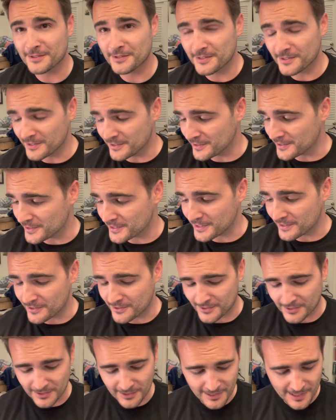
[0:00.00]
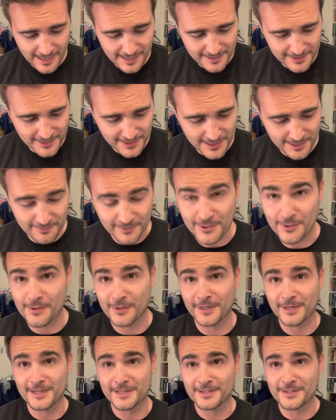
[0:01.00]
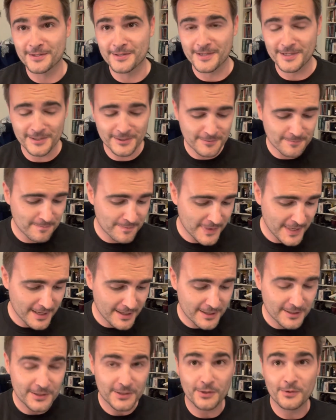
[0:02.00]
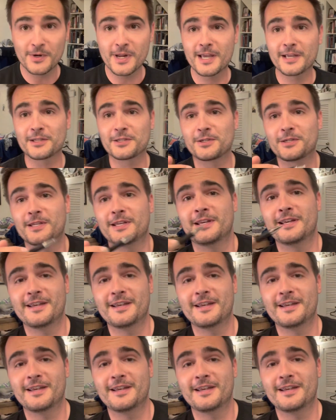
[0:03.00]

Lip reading: you can see there's a lot of stuff going into this. So next,